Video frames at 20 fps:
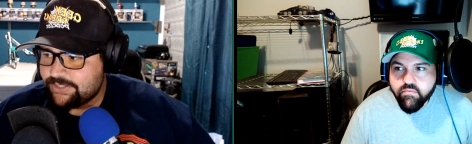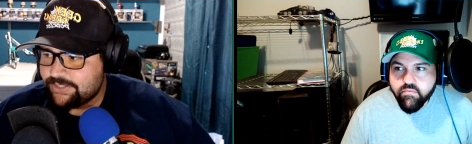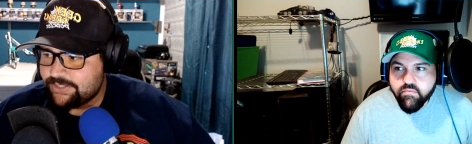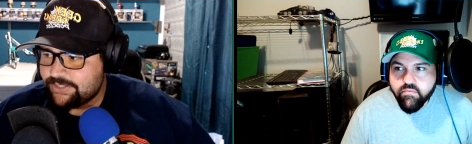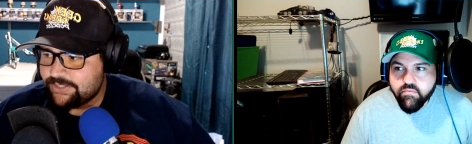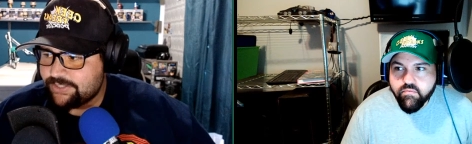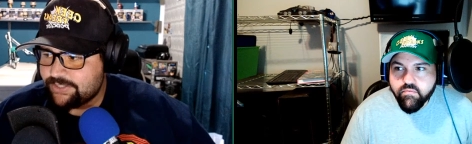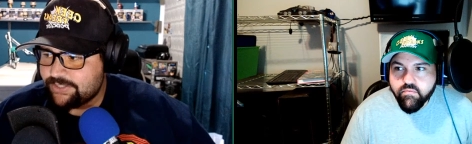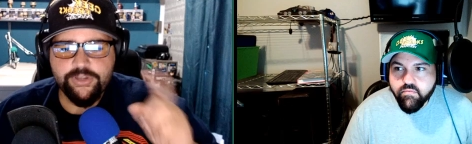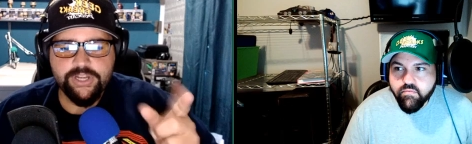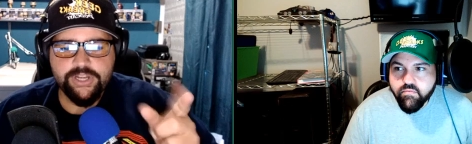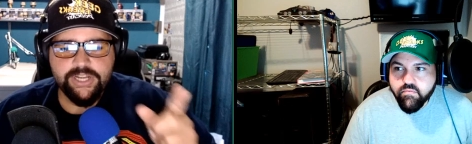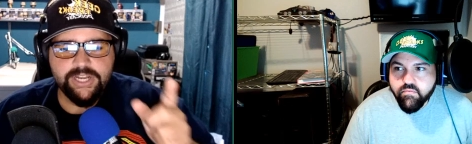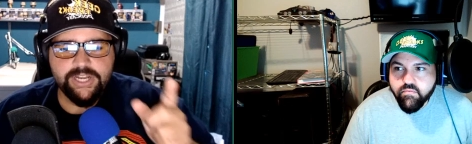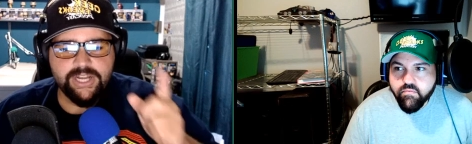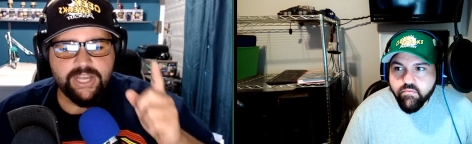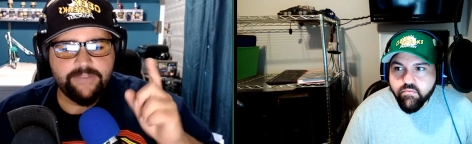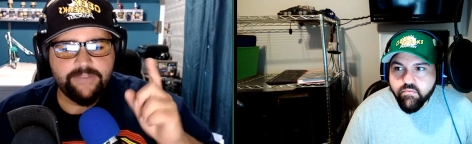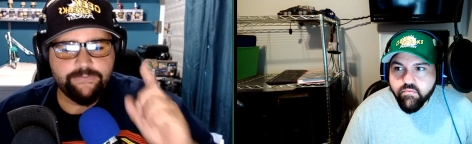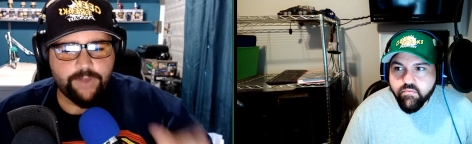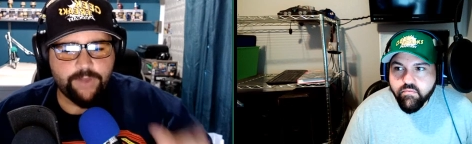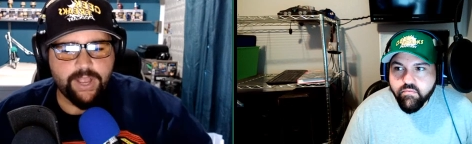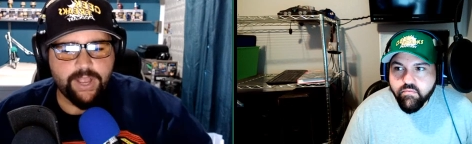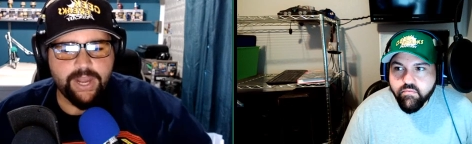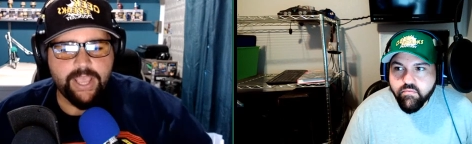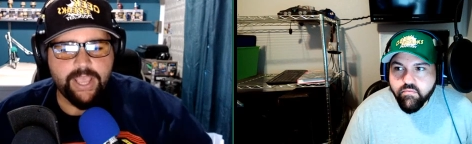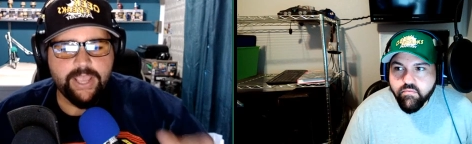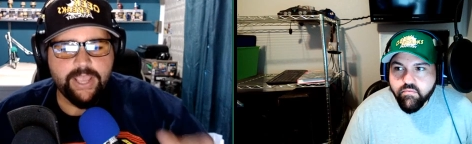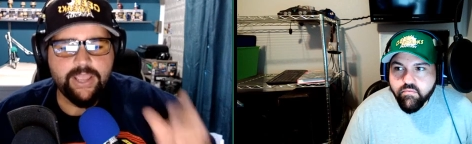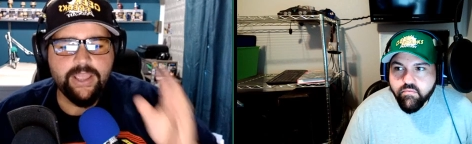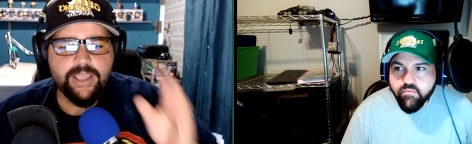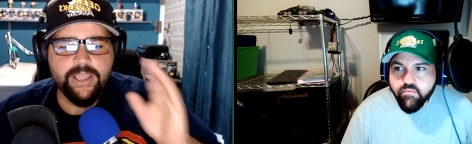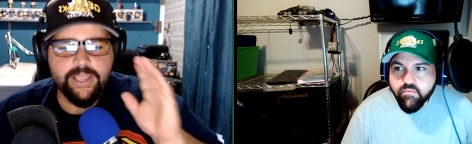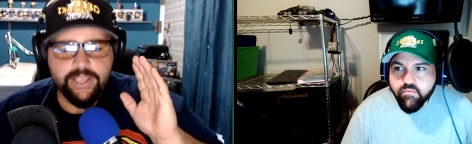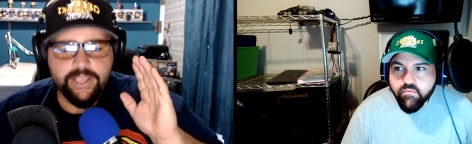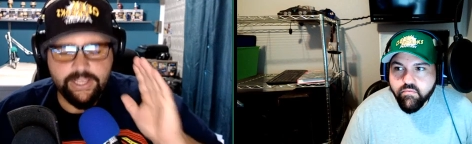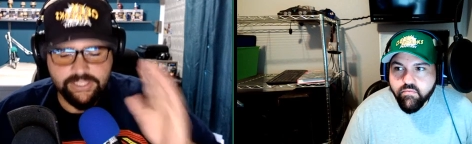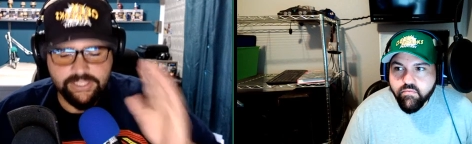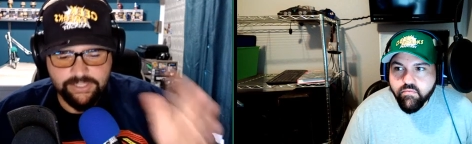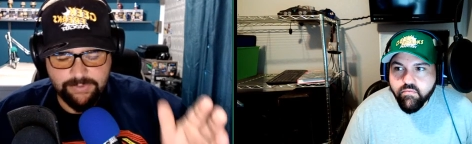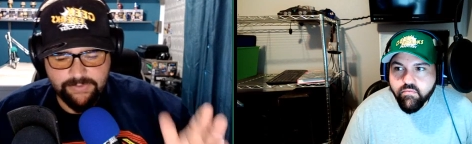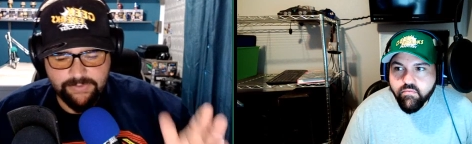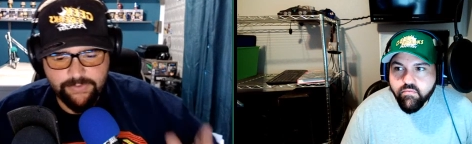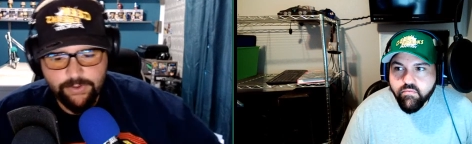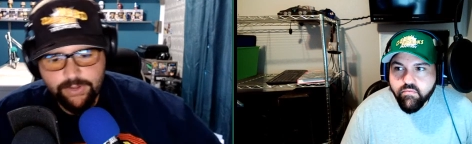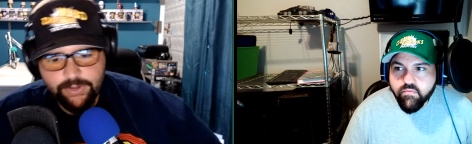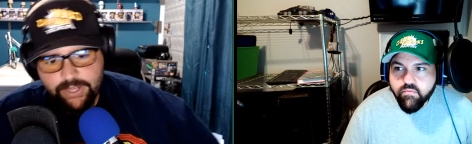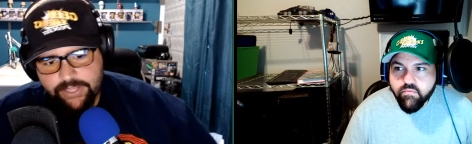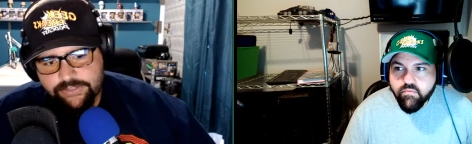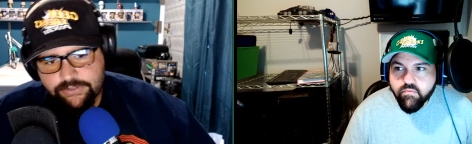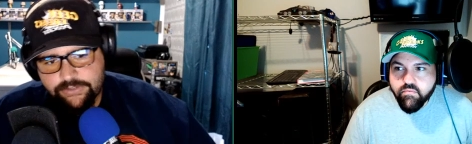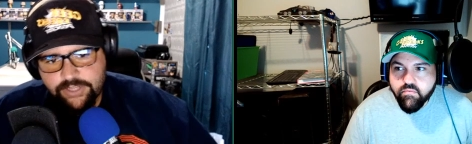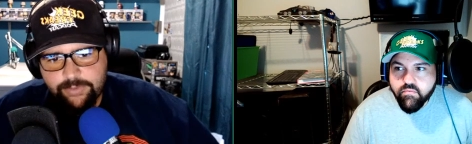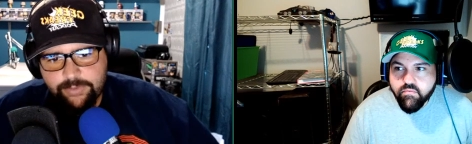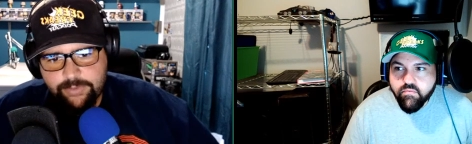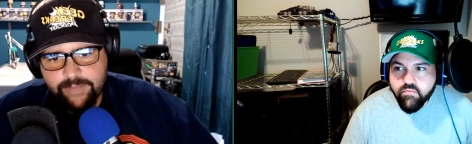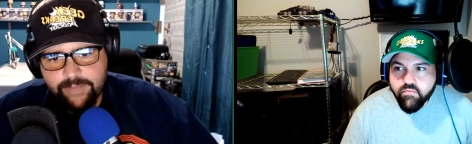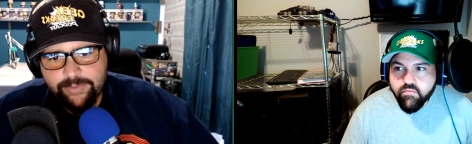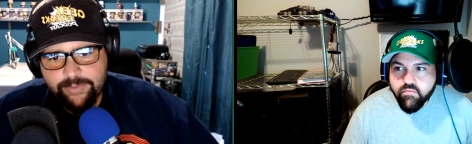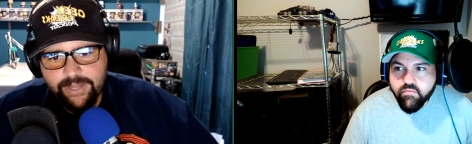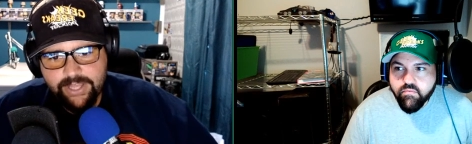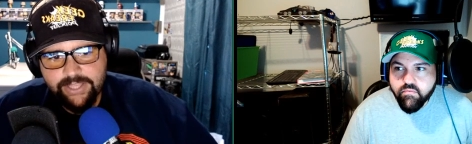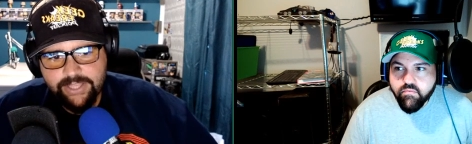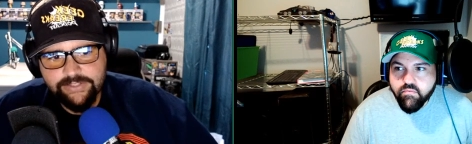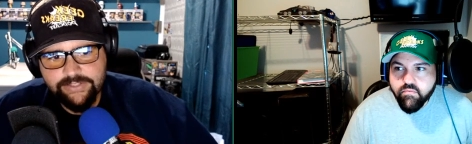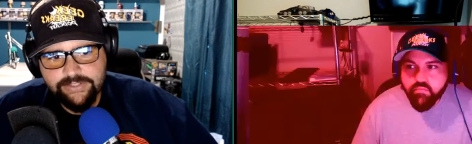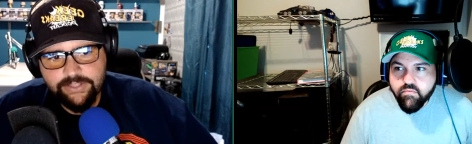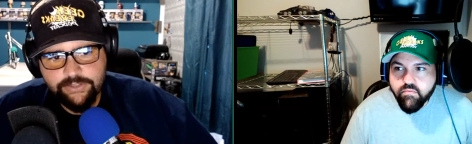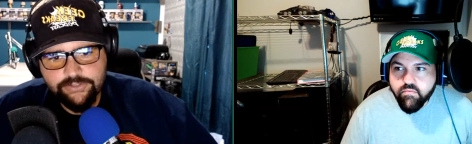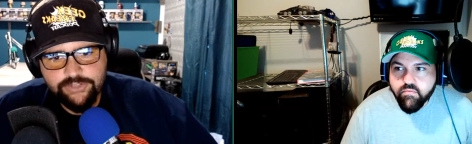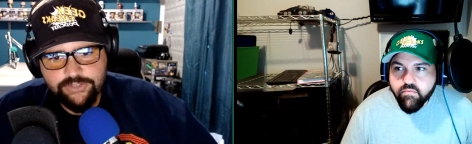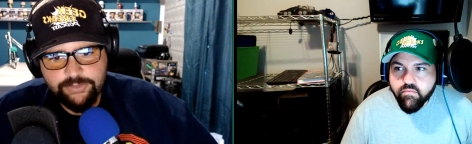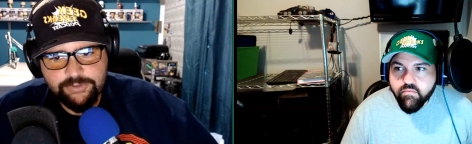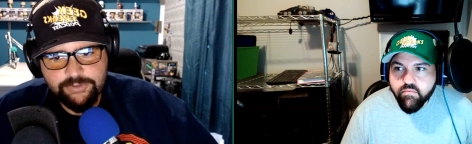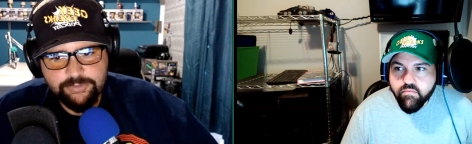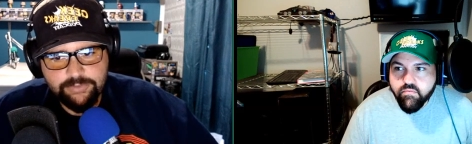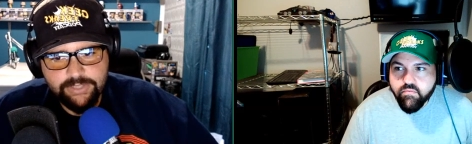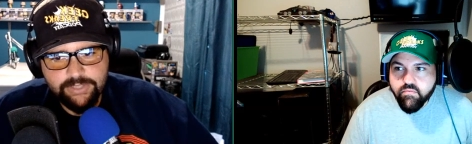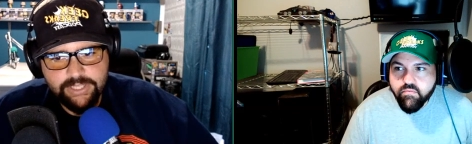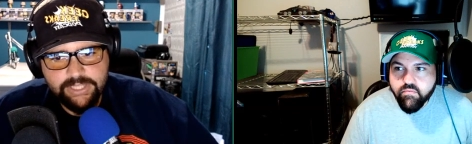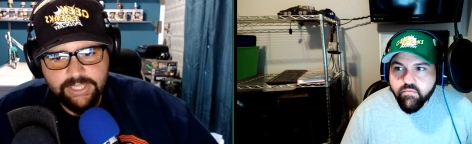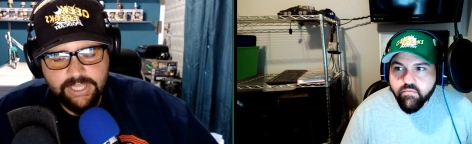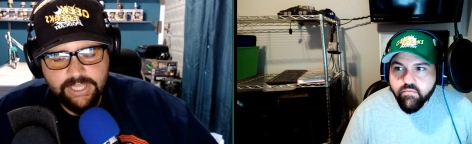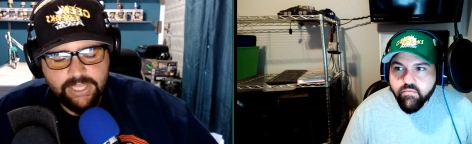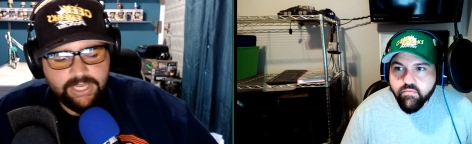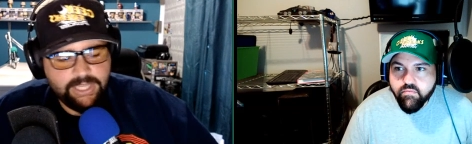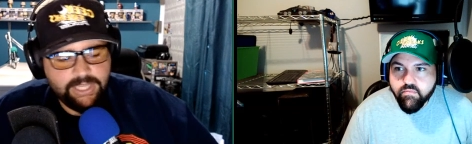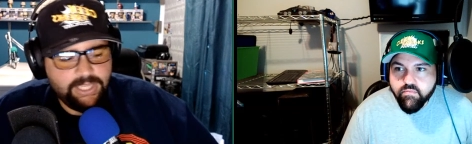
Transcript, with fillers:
Speaker 1: Yeah, community night Friday is gonna be Fall Guys. So come by by and see all the streamers playing that.